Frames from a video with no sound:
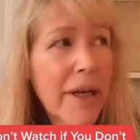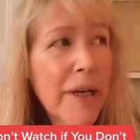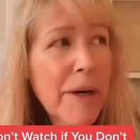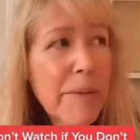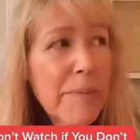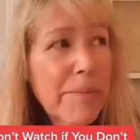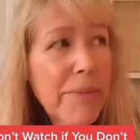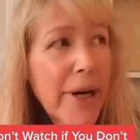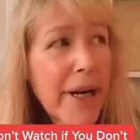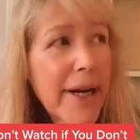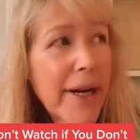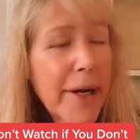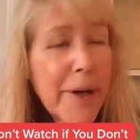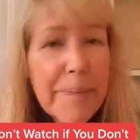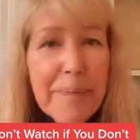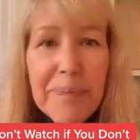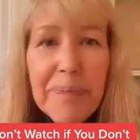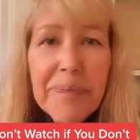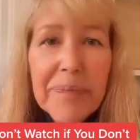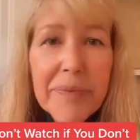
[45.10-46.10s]
But
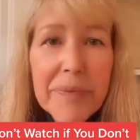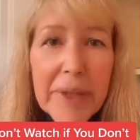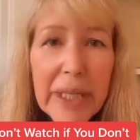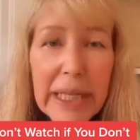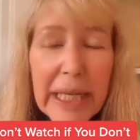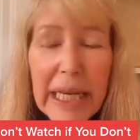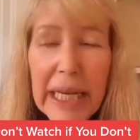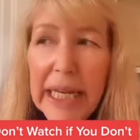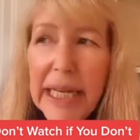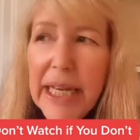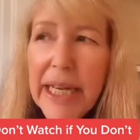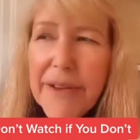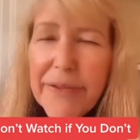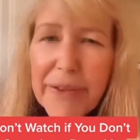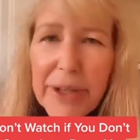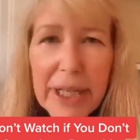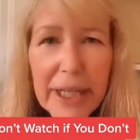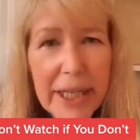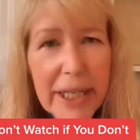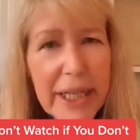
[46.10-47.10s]
um, if
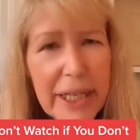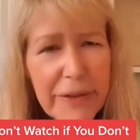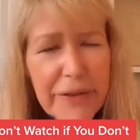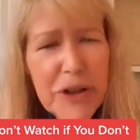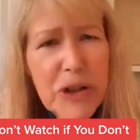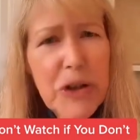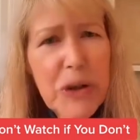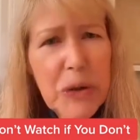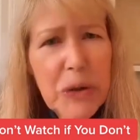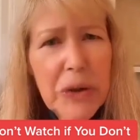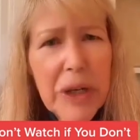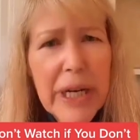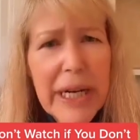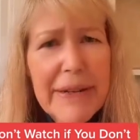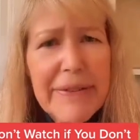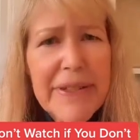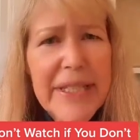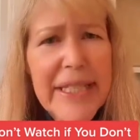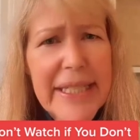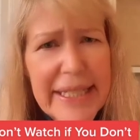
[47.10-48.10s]
any of you
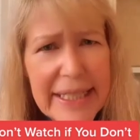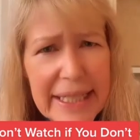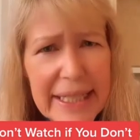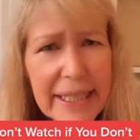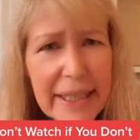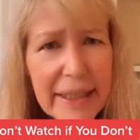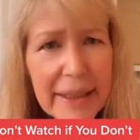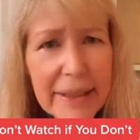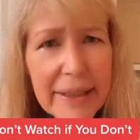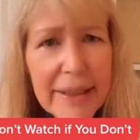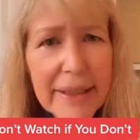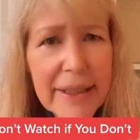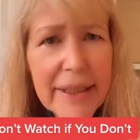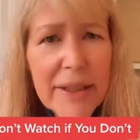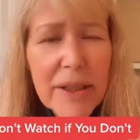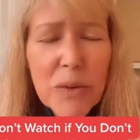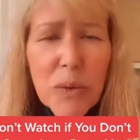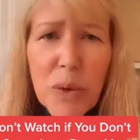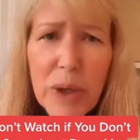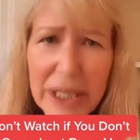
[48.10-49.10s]
have seen
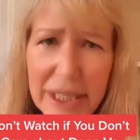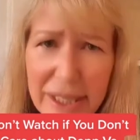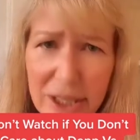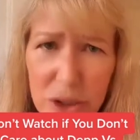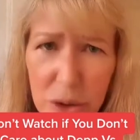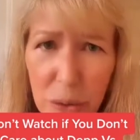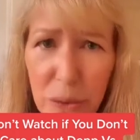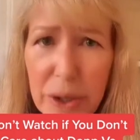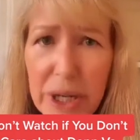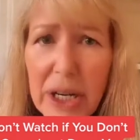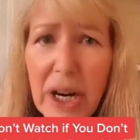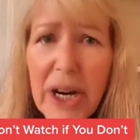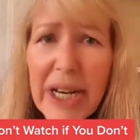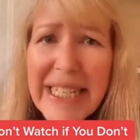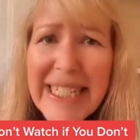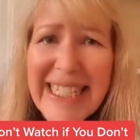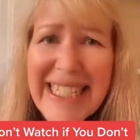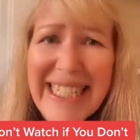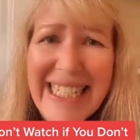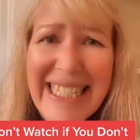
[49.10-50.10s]
what's going on
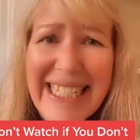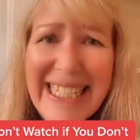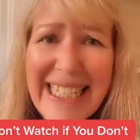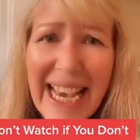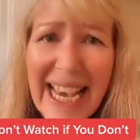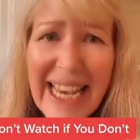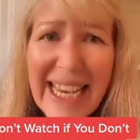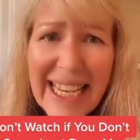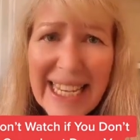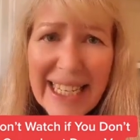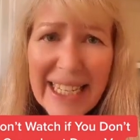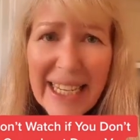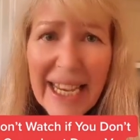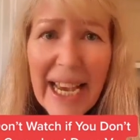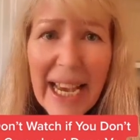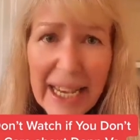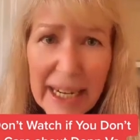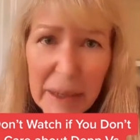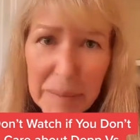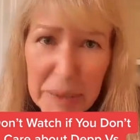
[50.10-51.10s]
today,
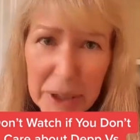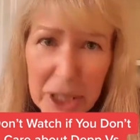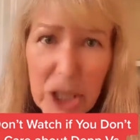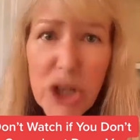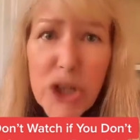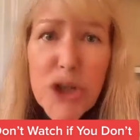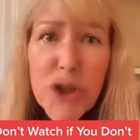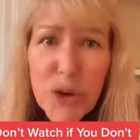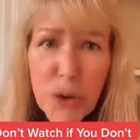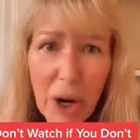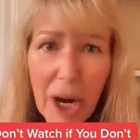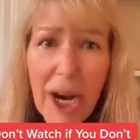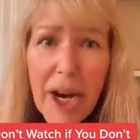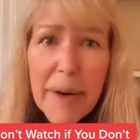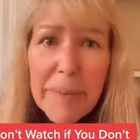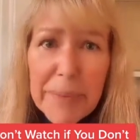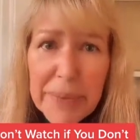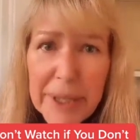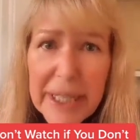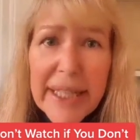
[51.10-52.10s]
and I'm going to
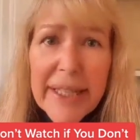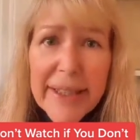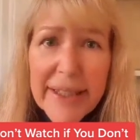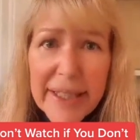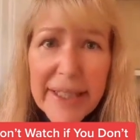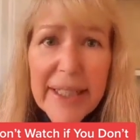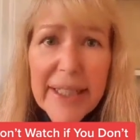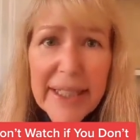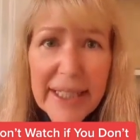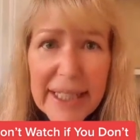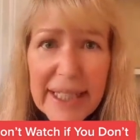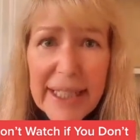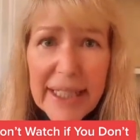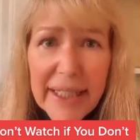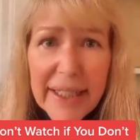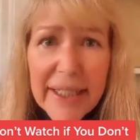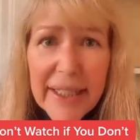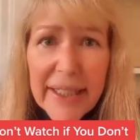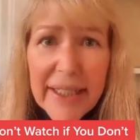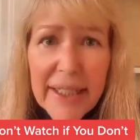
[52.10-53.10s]
drop the
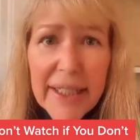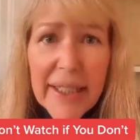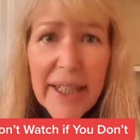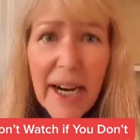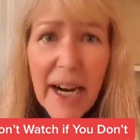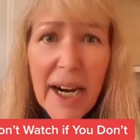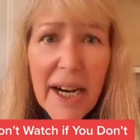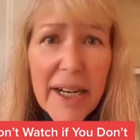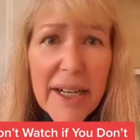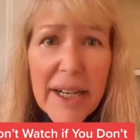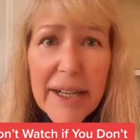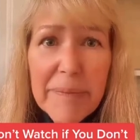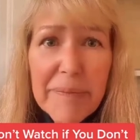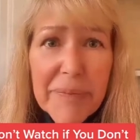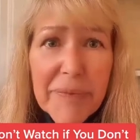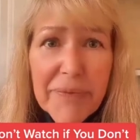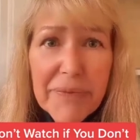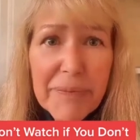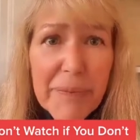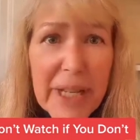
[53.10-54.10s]
link. Uh,
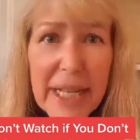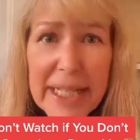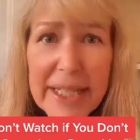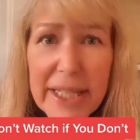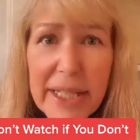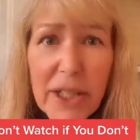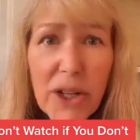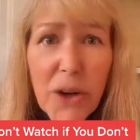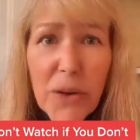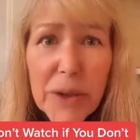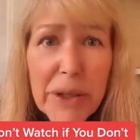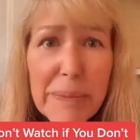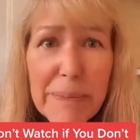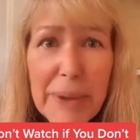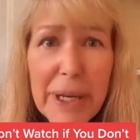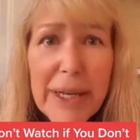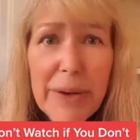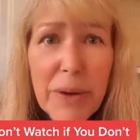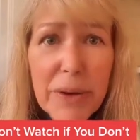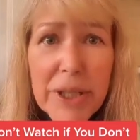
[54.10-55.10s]
it's going to only
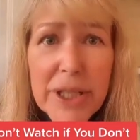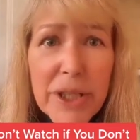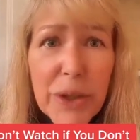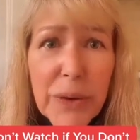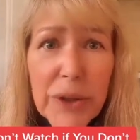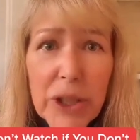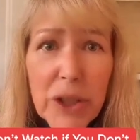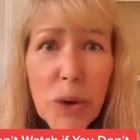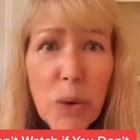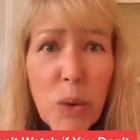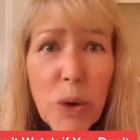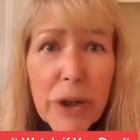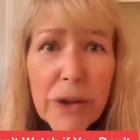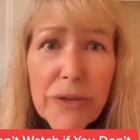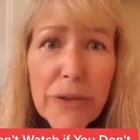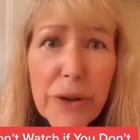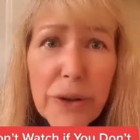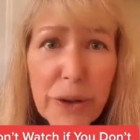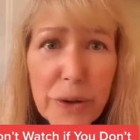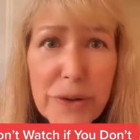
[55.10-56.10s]
be it's only going to work
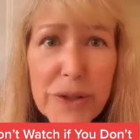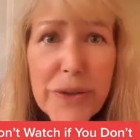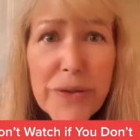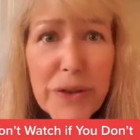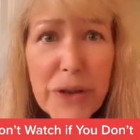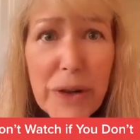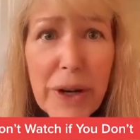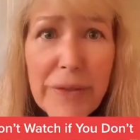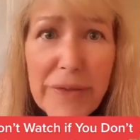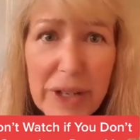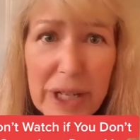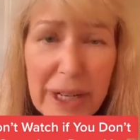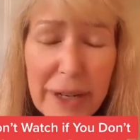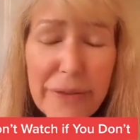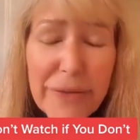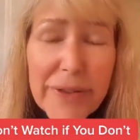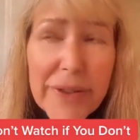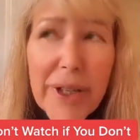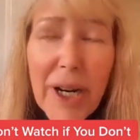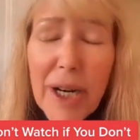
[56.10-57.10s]
for those of you who have
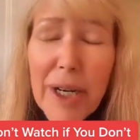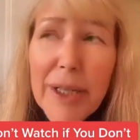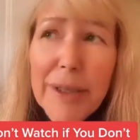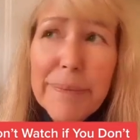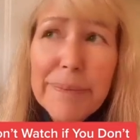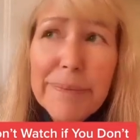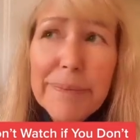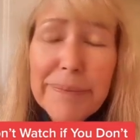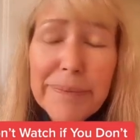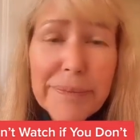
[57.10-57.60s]
enough. Um,